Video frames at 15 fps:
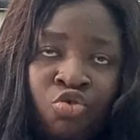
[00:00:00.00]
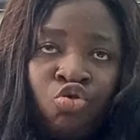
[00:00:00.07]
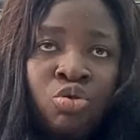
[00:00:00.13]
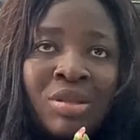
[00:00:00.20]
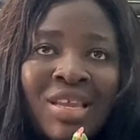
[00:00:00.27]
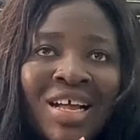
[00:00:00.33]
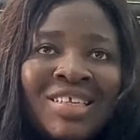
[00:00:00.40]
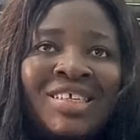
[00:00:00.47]
So
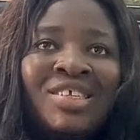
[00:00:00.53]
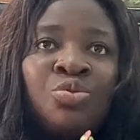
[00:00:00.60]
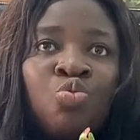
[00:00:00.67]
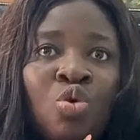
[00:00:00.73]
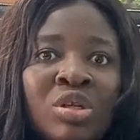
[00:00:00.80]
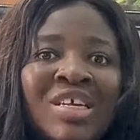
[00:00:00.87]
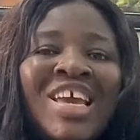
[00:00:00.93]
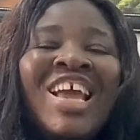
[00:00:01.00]
that is
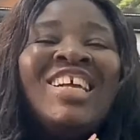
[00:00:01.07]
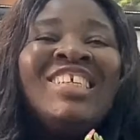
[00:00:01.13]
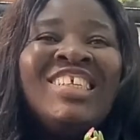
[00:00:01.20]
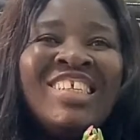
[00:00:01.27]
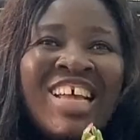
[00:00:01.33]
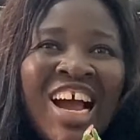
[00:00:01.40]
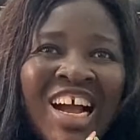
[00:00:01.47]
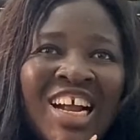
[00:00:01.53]
what
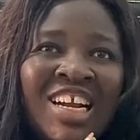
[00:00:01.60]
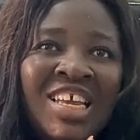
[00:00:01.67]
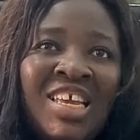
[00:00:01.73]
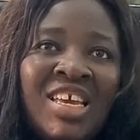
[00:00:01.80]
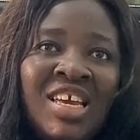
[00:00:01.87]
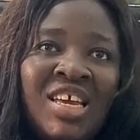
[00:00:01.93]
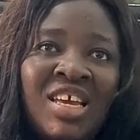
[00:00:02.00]
exactly,